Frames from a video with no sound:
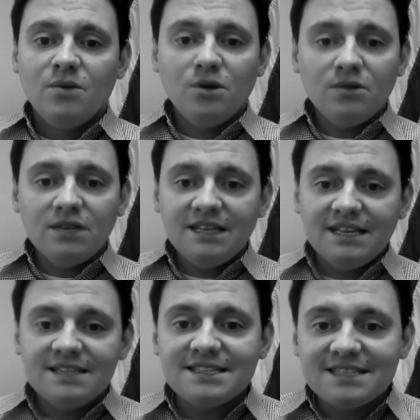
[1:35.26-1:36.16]
We only
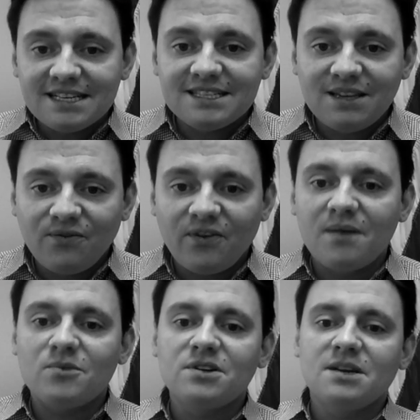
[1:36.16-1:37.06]
need
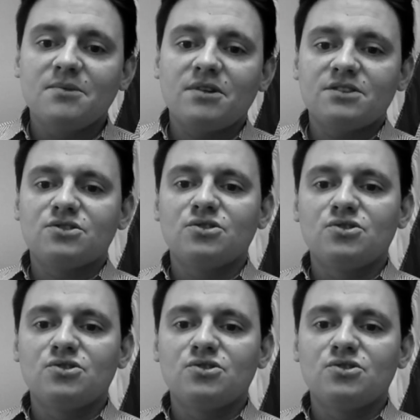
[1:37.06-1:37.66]
65 more Democrats to